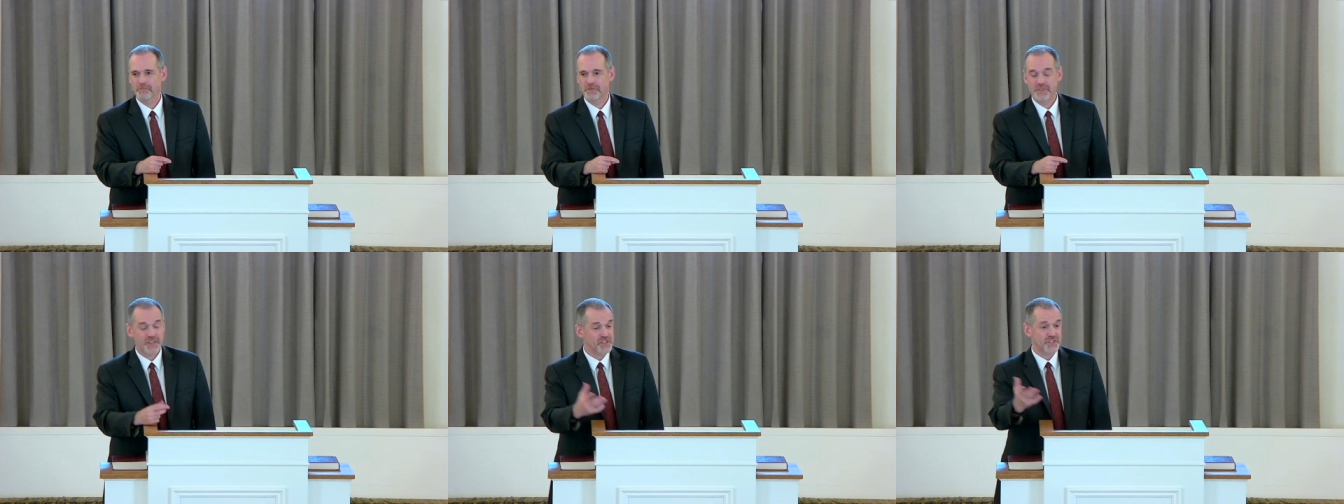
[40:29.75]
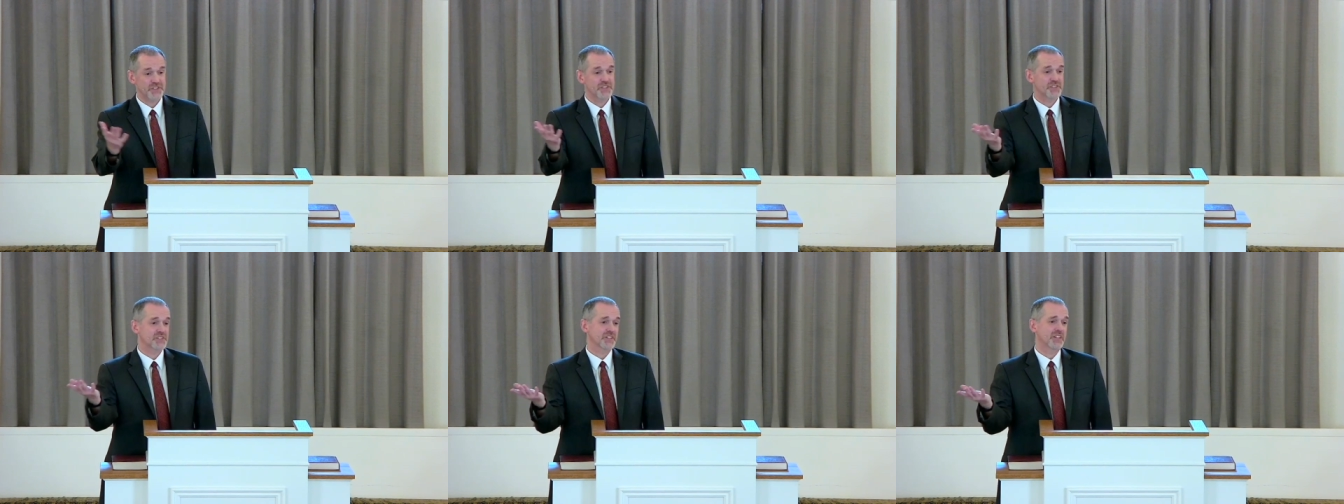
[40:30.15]
This
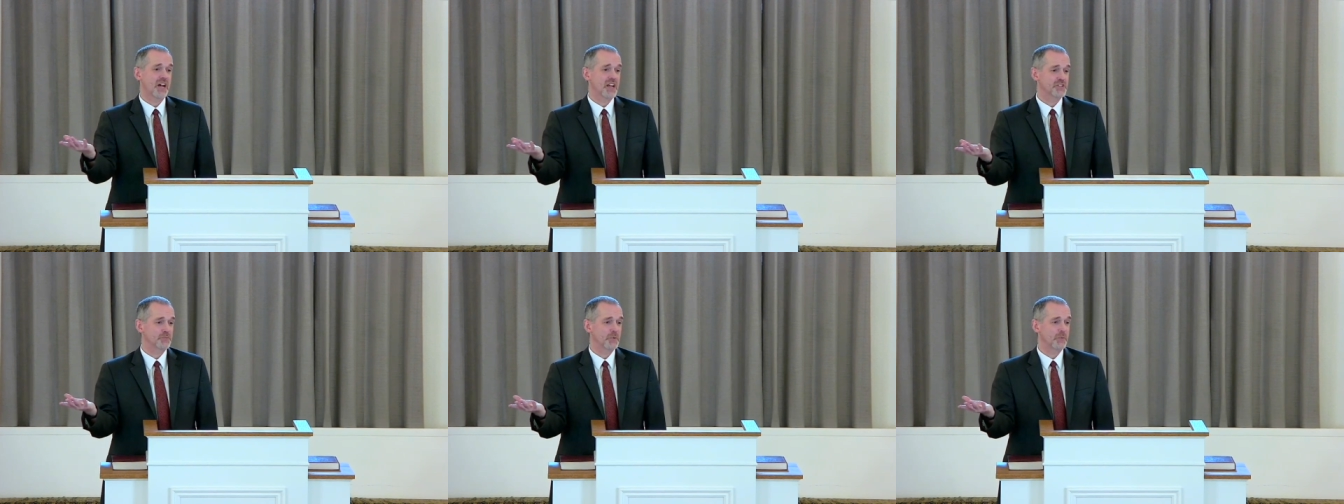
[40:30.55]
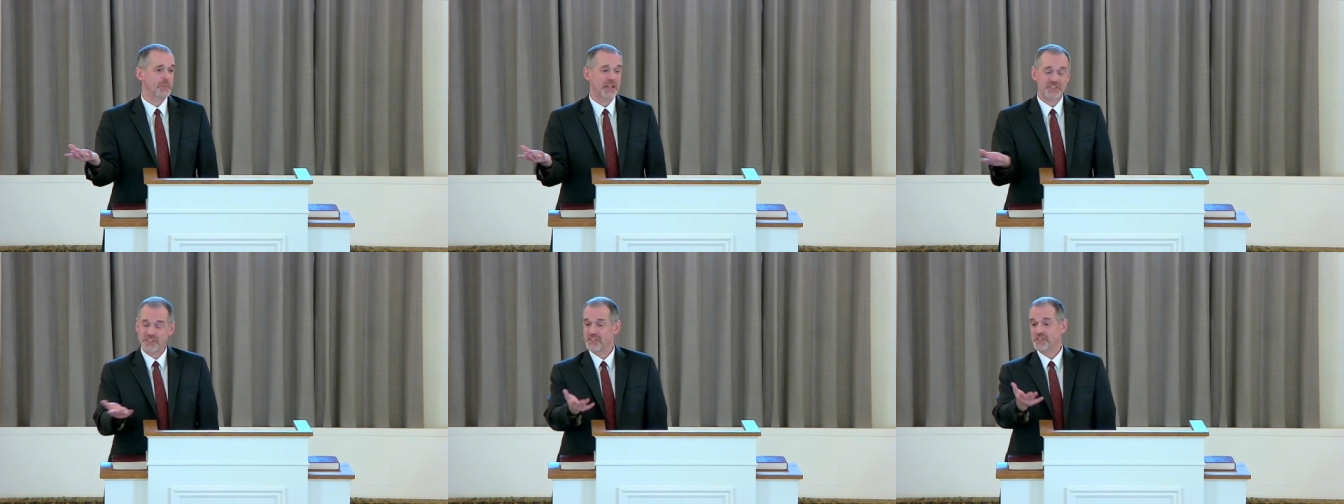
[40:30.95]
is the gospel
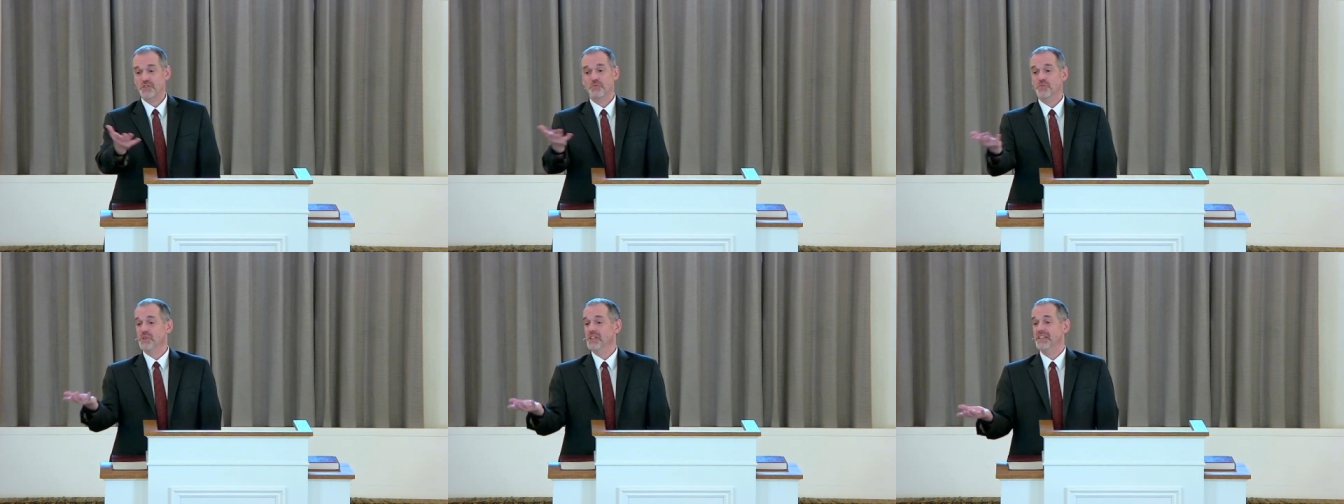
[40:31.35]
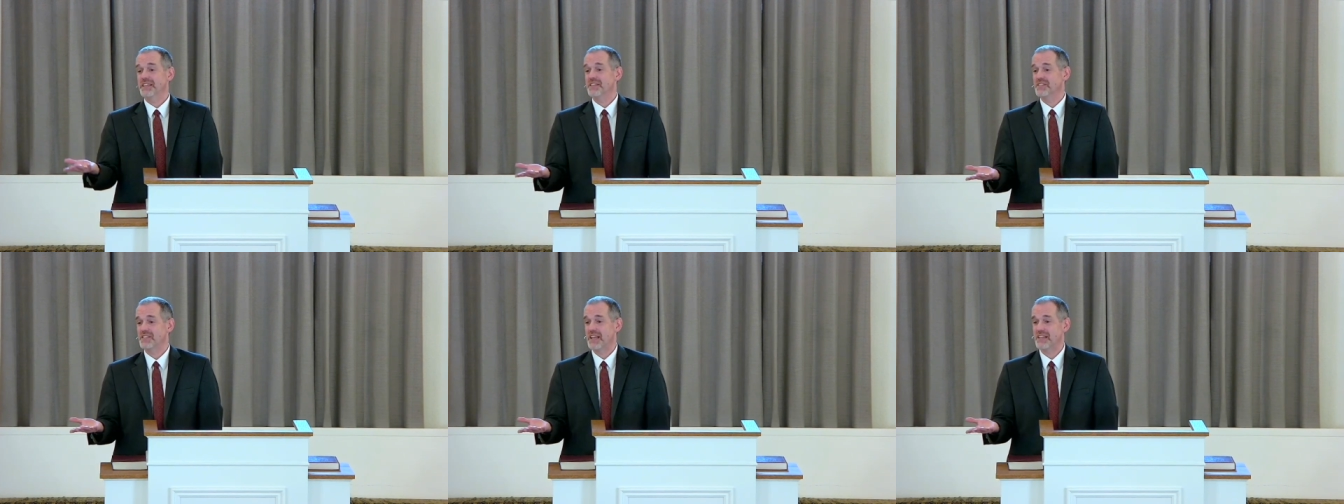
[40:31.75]
message. It really
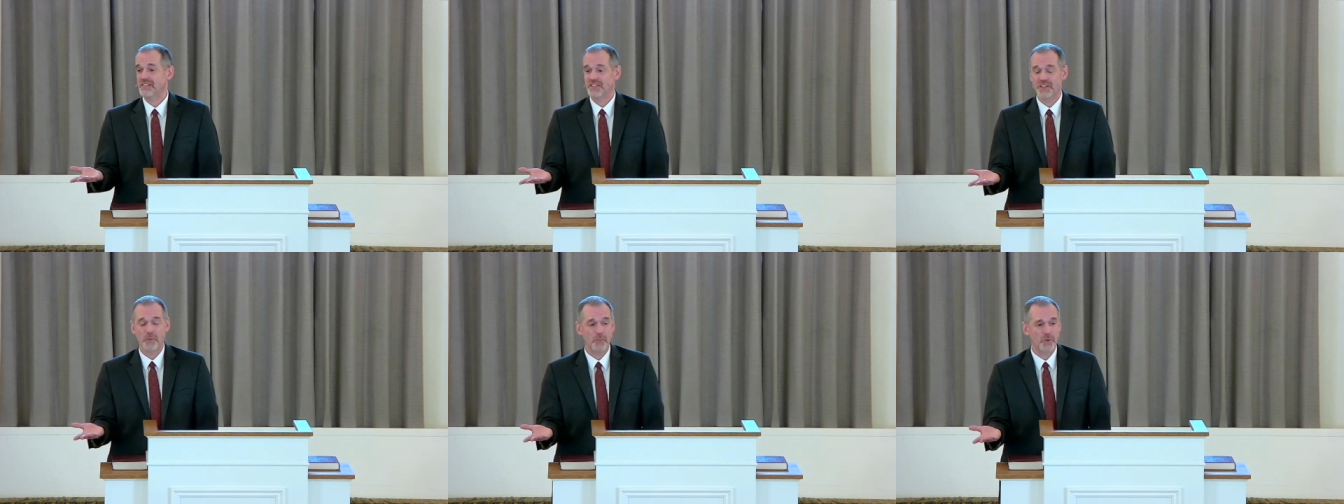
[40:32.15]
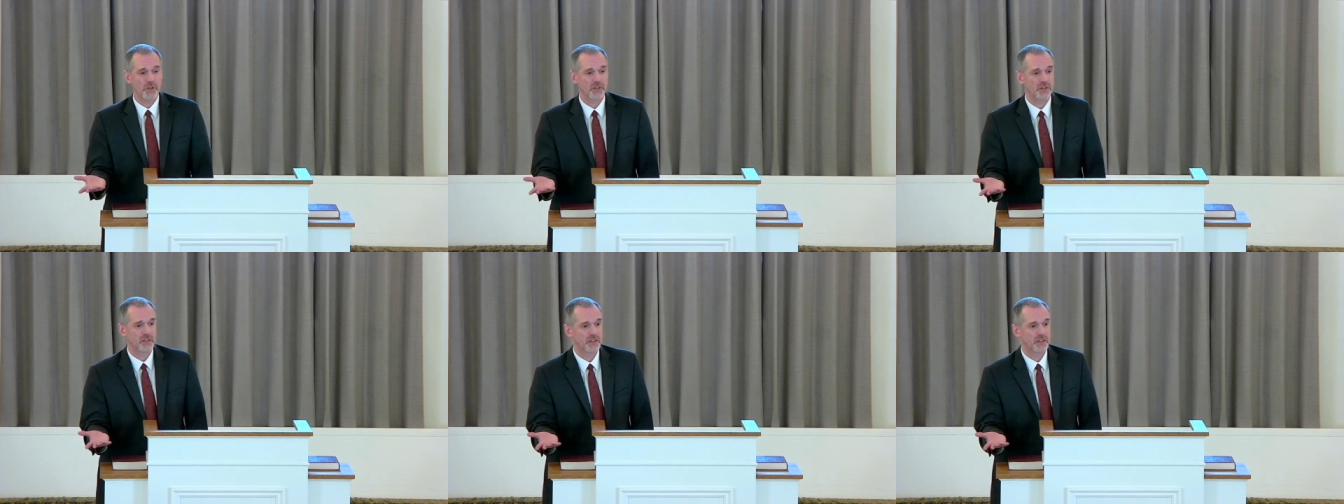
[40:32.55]
is that simple.